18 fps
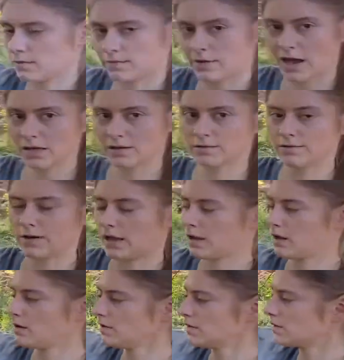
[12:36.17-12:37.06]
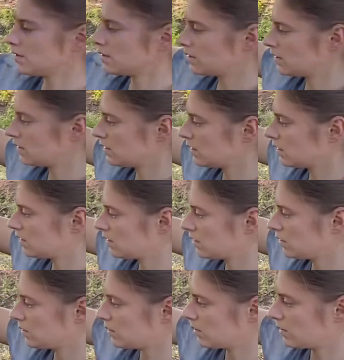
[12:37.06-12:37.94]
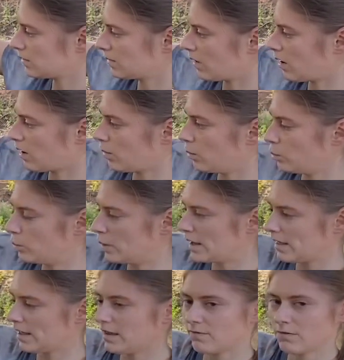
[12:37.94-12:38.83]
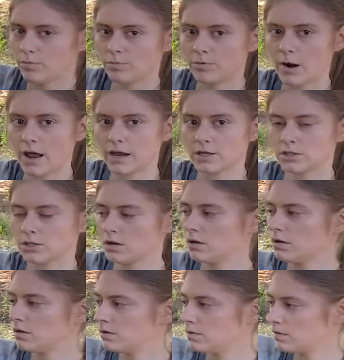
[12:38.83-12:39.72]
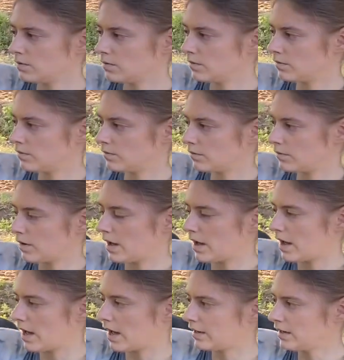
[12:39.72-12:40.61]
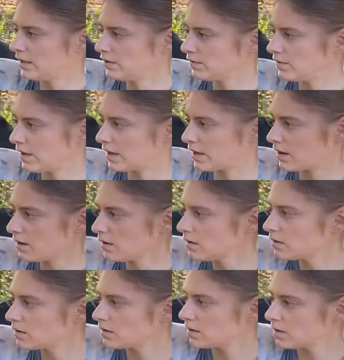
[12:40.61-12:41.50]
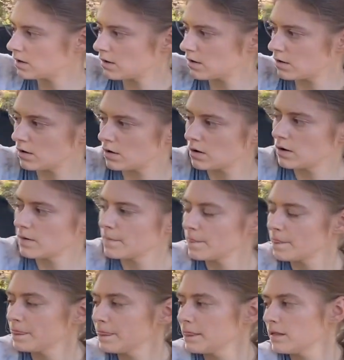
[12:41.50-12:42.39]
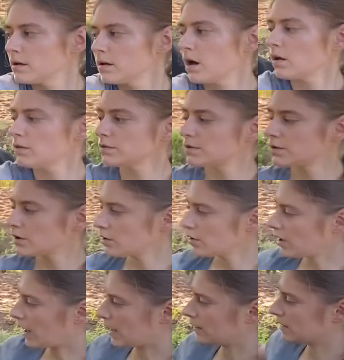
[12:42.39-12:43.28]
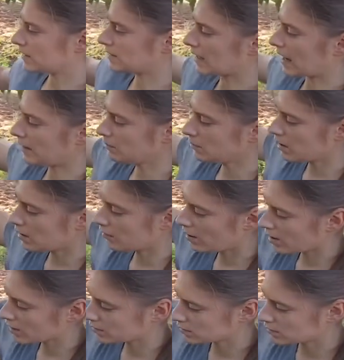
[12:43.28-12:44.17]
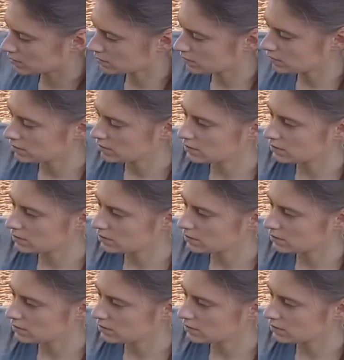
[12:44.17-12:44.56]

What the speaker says: 5 fingers with even pressure at each finger, also in the same direction.